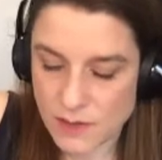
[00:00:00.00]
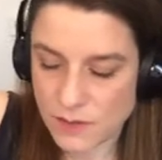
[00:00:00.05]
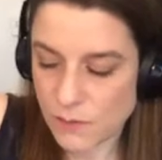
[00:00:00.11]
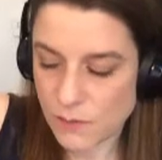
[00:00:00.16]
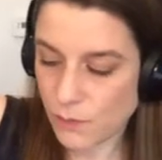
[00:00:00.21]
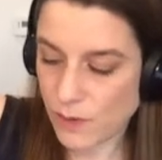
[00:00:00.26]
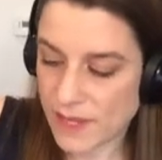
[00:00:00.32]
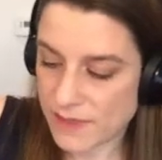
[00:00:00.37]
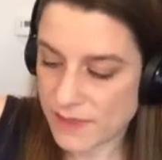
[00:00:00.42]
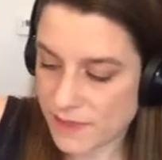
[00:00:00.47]

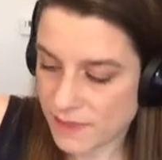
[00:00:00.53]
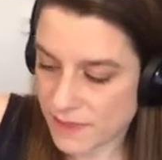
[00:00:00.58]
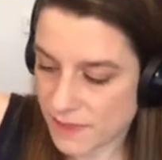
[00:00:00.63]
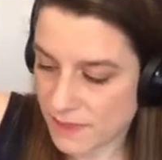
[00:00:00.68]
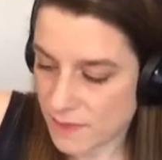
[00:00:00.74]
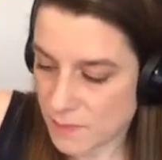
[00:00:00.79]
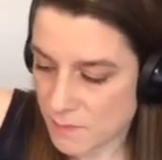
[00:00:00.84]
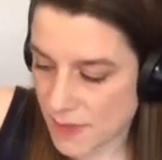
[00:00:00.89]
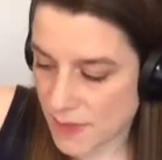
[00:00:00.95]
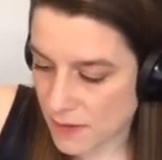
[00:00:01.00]
with
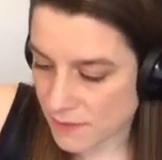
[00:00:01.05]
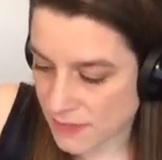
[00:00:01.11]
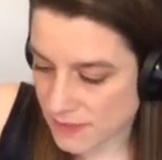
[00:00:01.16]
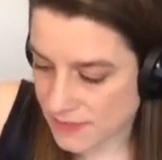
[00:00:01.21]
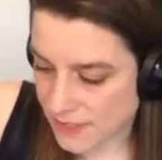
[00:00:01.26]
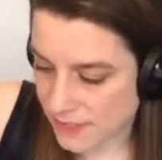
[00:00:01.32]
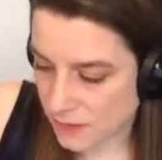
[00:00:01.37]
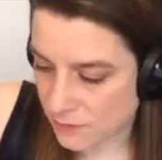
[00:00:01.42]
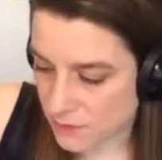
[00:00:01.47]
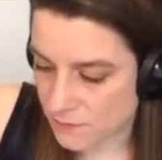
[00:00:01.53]
the male that
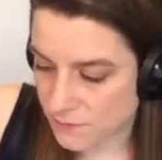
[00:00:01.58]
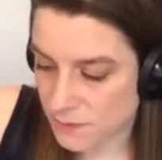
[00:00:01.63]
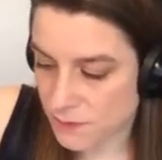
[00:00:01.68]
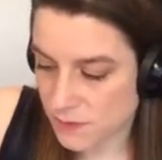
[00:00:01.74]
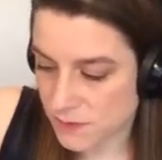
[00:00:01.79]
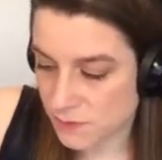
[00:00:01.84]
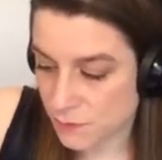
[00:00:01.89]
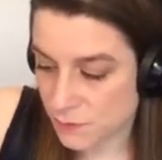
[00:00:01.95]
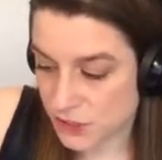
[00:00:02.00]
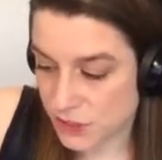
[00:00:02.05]
tail
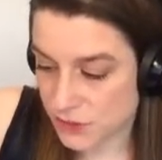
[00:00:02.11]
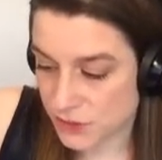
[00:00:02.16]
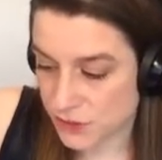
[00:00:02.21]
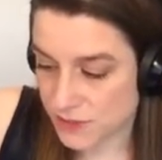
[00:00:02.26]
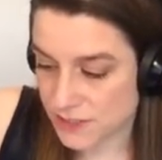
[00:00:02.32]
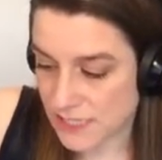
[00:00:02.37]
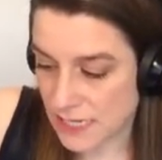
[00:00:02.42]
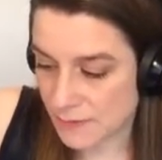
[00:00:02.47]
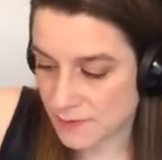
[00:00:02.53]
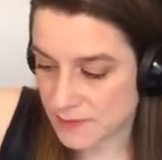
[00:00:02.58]
ruffles, which is her
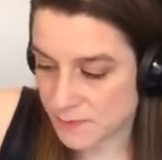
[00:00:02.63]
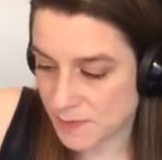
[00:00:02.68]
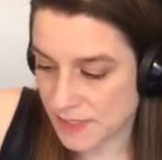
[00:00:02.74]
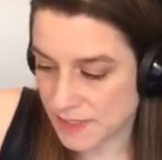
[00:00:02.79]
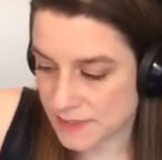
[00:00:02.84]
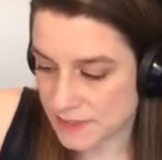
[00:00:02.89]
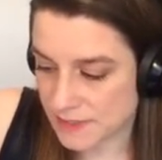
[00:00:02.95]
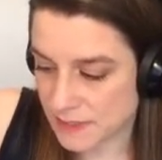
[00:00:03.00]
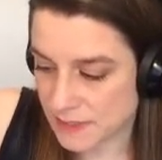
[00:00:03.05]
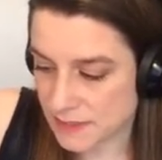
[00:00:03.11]
same
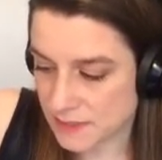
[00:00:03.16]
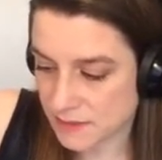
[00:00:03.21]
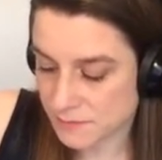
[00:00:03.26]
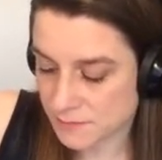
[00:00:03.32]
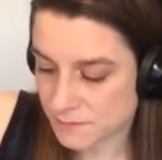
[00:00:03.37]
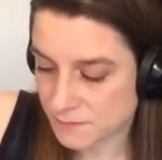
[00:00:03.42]
species.